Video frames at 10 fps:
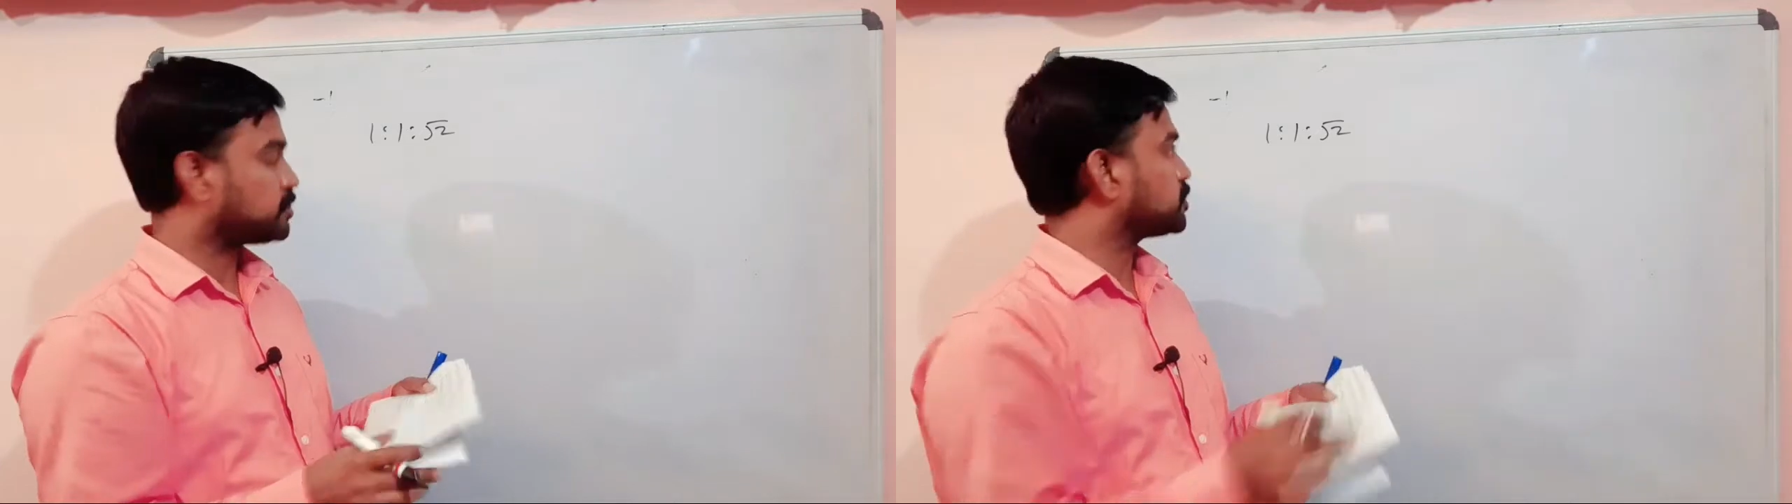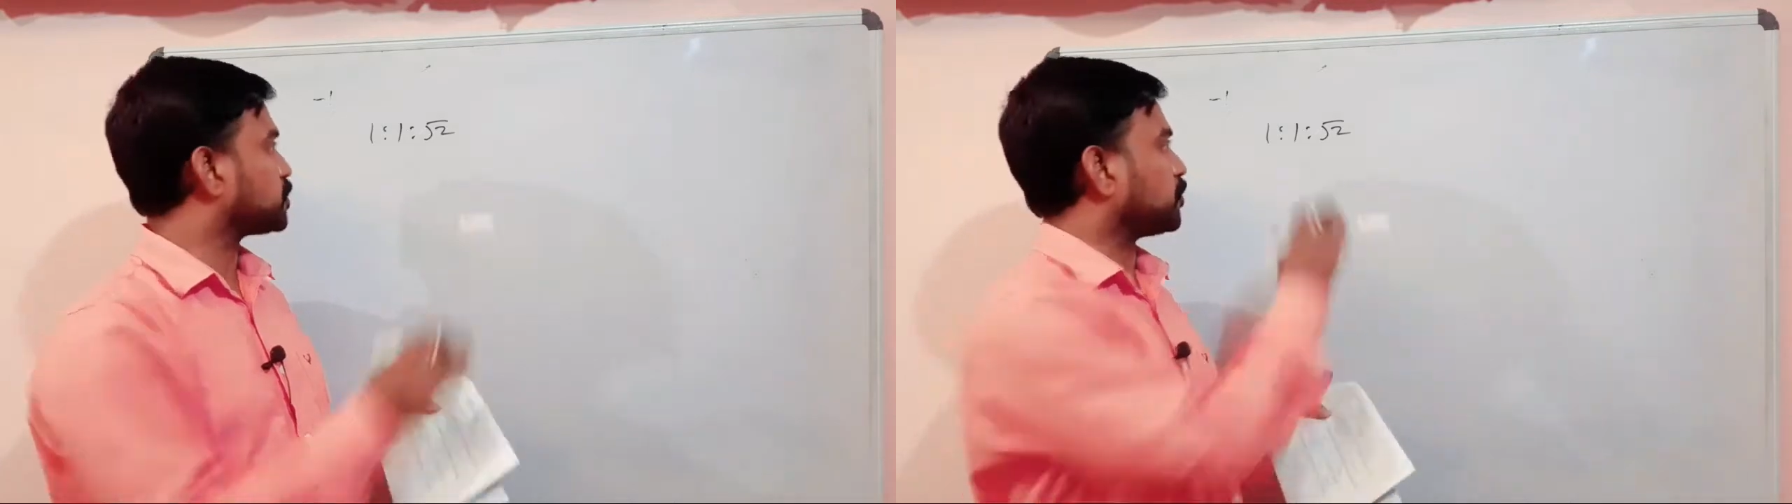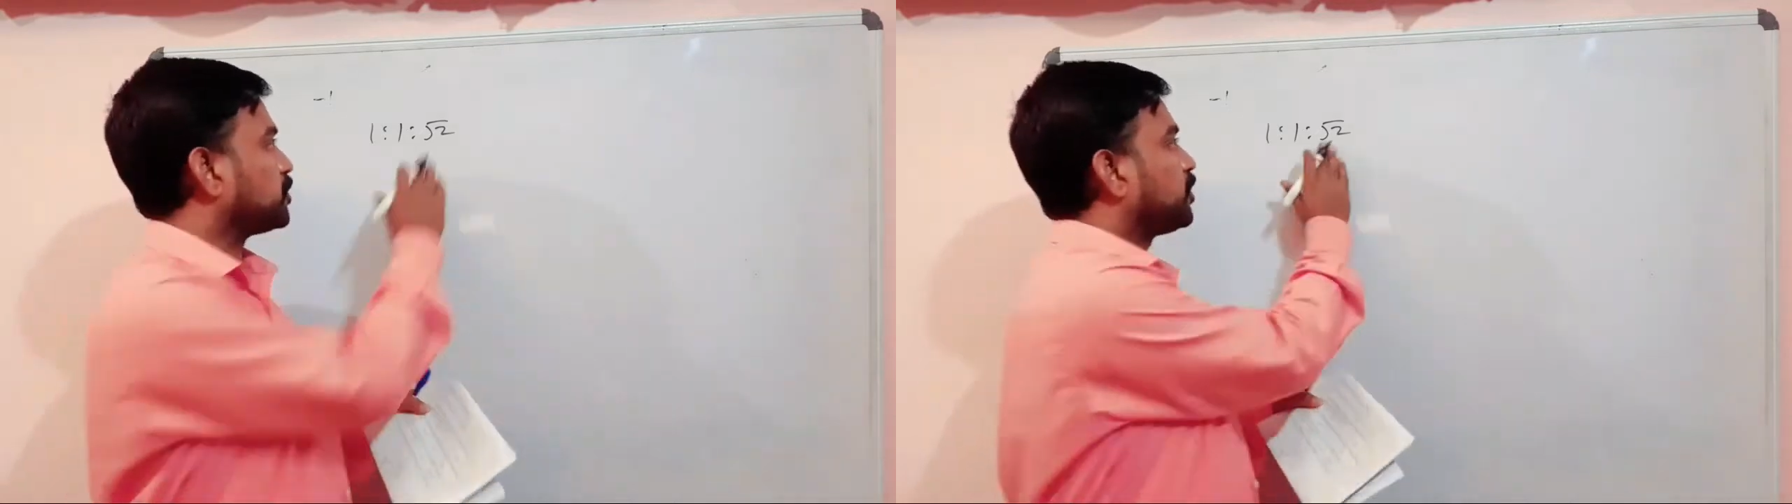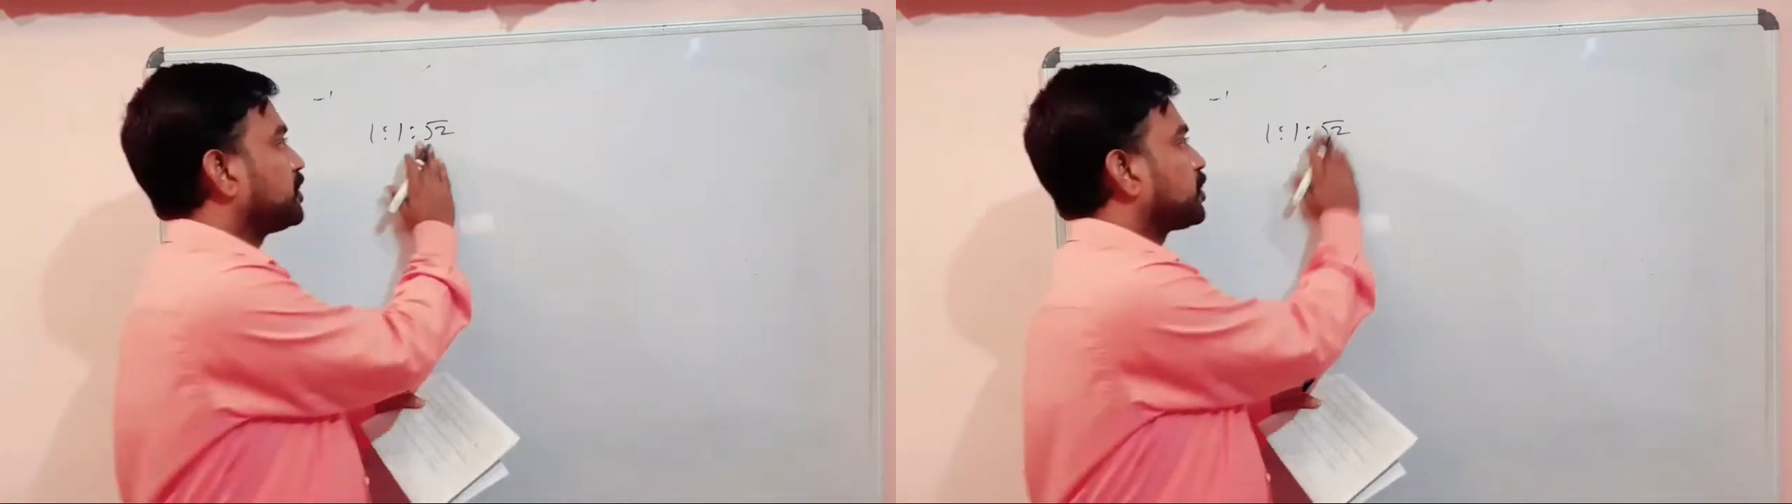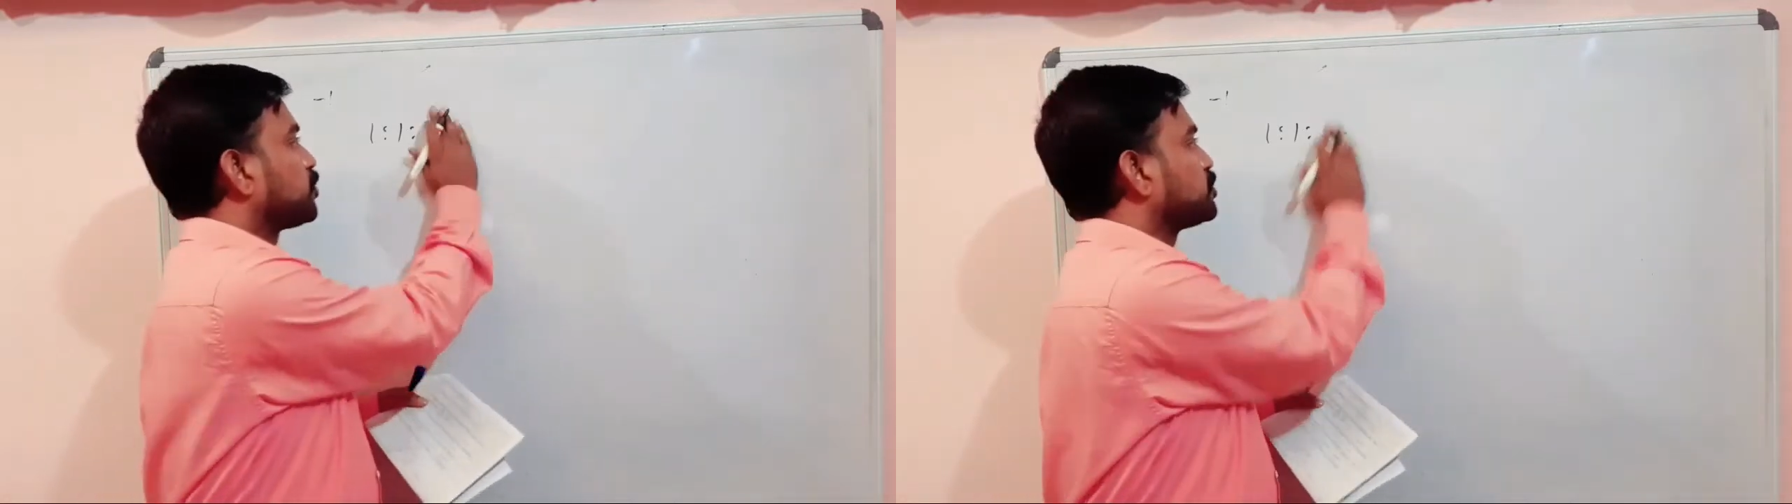2,
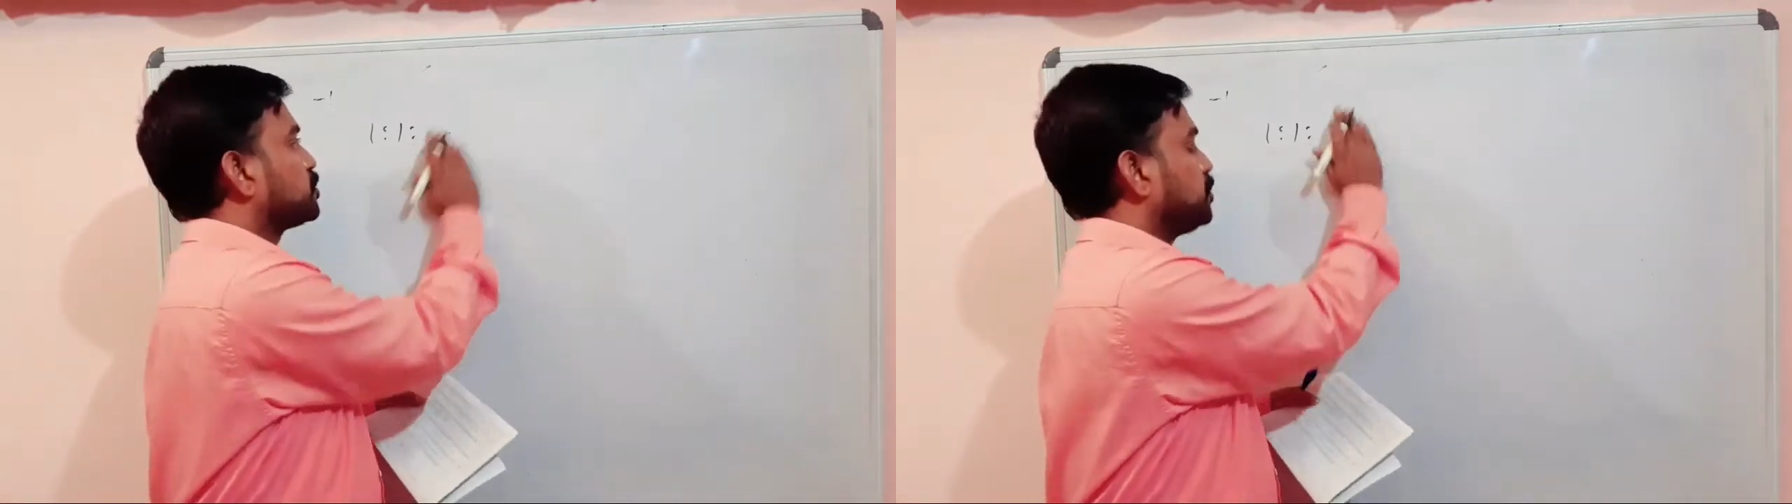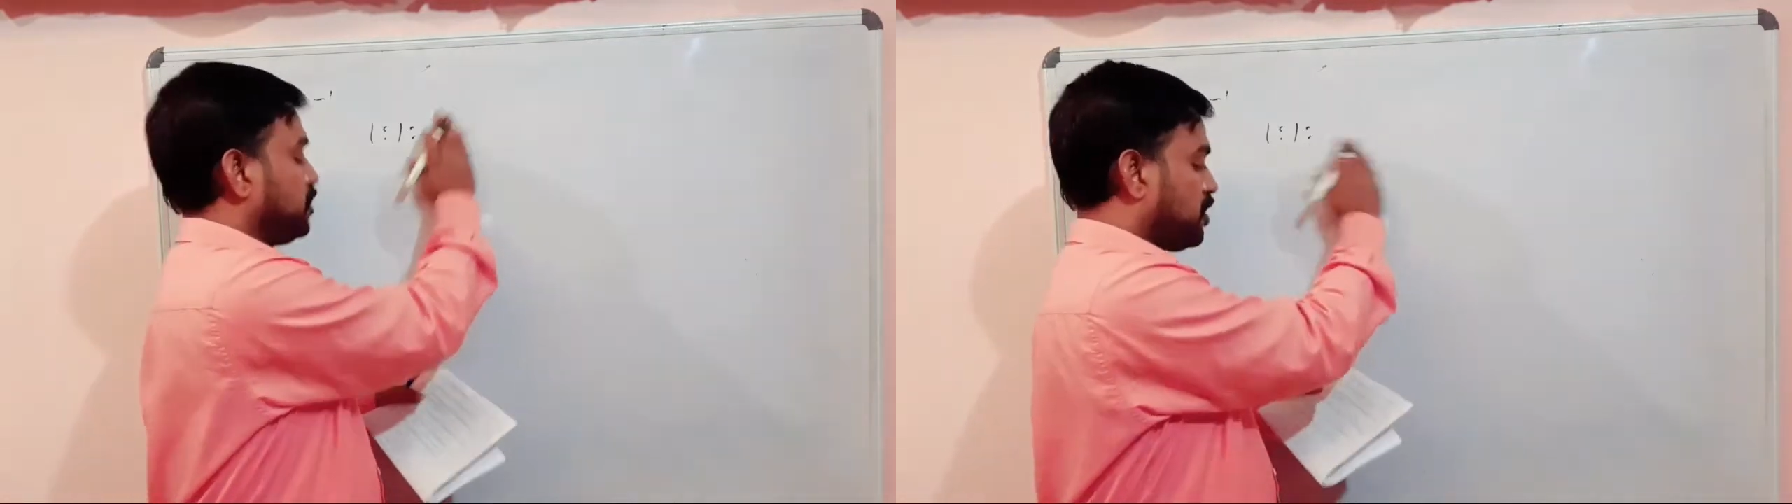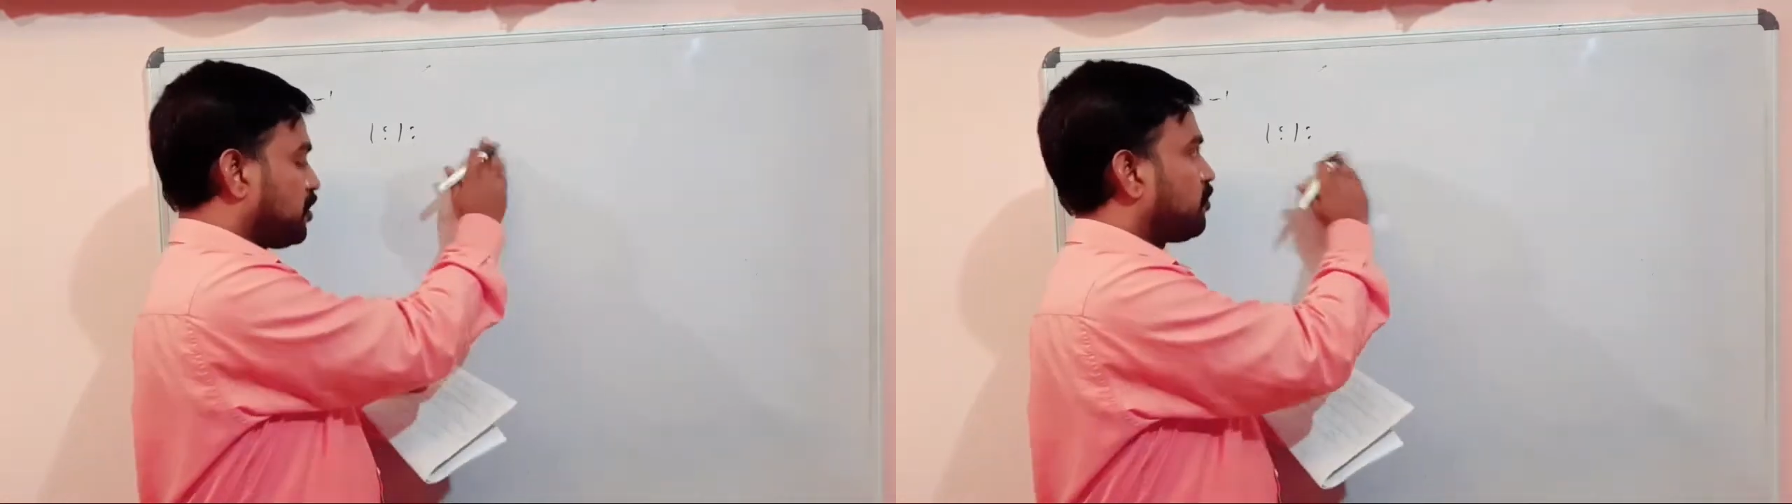not root 2,